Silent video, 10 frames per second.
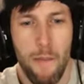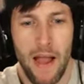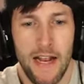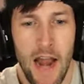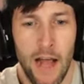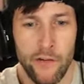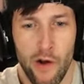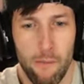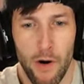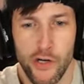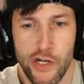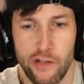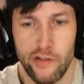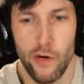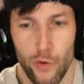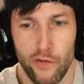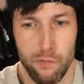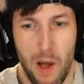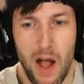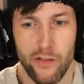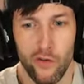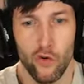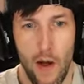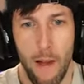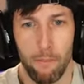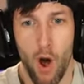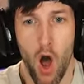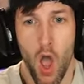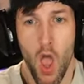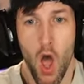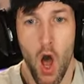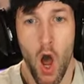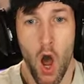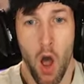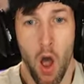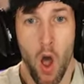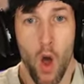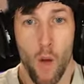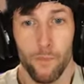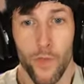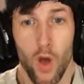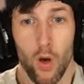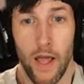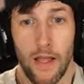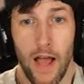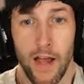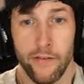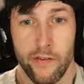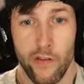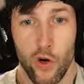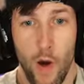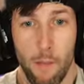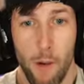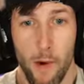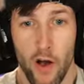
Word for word: Mechanized Emergency Response Grandpa. Ah! Oh. Okay, guys, this is the Grandpa